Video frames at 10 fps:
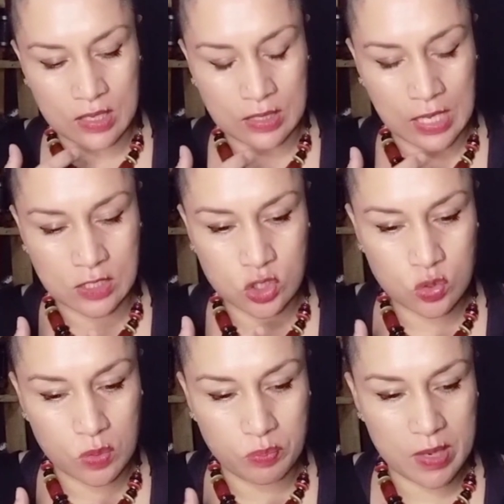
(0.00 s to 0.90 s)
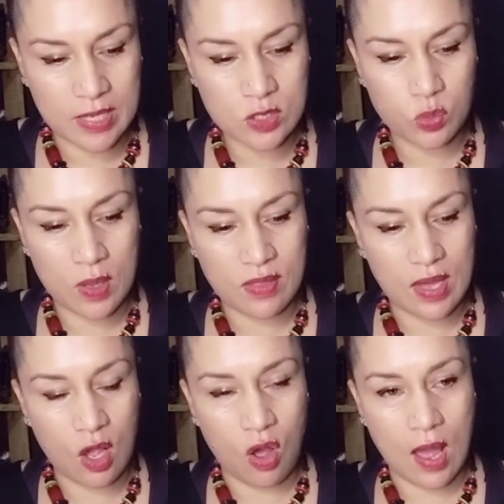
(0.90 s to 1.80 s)
gets to a place where they
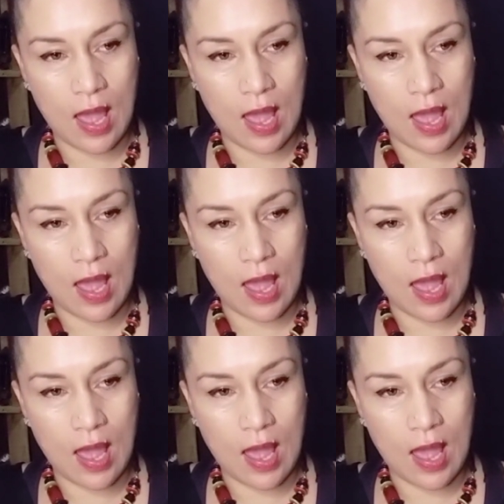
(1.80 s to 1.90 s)
are